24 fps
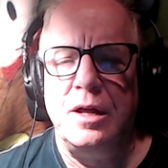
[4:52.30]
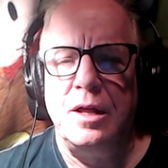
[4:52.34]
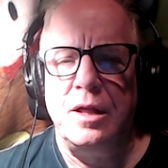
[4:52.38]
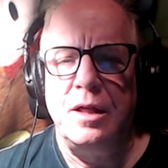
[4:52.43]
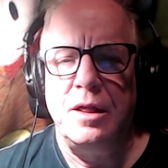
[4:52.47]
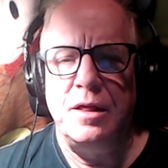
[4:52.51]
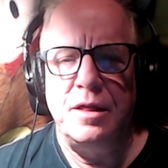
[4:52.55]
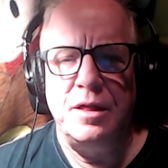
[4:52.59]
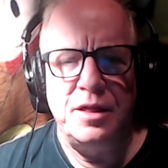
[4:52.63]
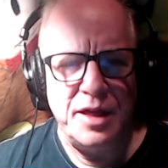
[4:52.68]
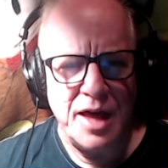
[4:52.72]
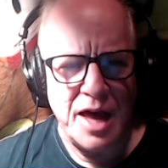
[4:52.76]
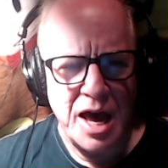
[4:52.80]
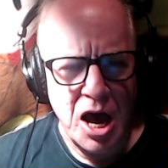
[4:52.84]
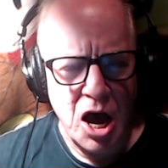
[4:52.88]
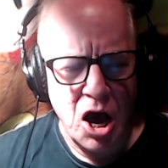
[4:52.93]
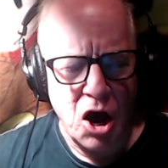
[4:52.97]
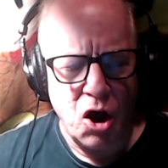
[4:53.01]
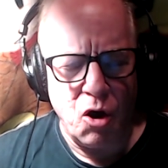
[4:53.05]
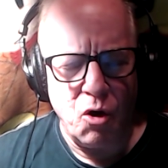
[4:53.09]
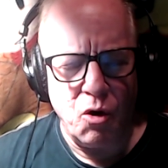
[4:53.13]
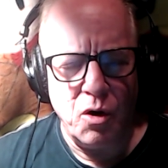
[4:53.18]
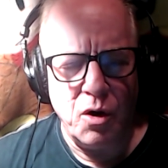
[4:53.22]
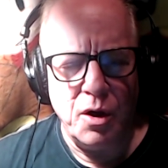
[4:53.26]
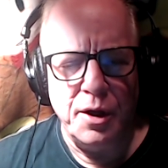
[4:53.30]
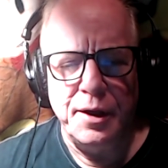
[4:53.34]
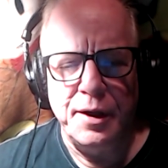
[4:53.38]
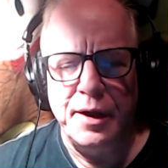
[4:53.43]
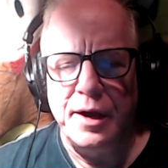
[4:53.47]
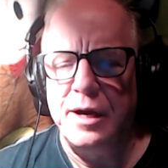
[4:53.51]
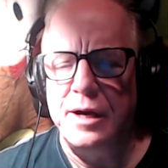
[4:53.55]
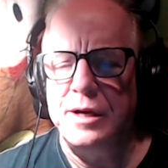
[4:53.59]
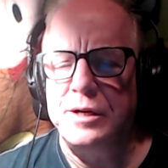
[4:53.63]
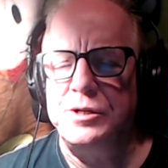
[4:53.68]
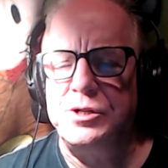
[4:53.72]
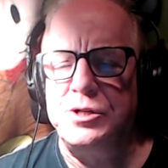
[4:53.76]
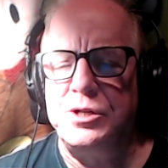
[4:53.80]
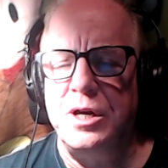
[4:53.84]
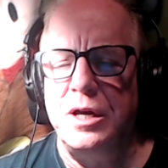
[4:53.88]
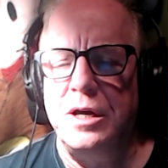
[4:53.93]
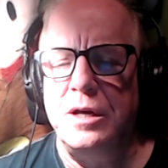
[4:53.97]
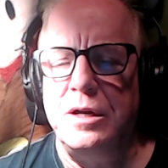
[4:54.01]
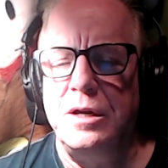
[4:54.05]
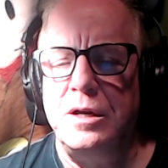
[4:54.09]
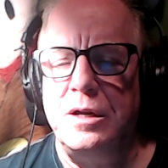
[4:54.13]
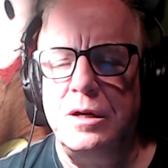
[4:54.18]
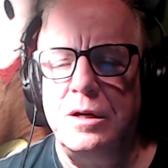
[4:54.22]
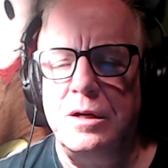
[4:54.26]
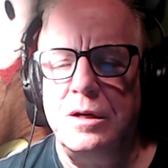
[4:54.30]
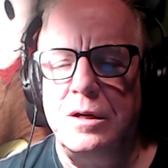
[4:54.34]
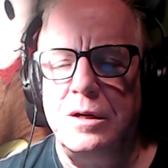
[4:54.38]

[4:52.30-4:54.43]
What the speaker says: thou," I said,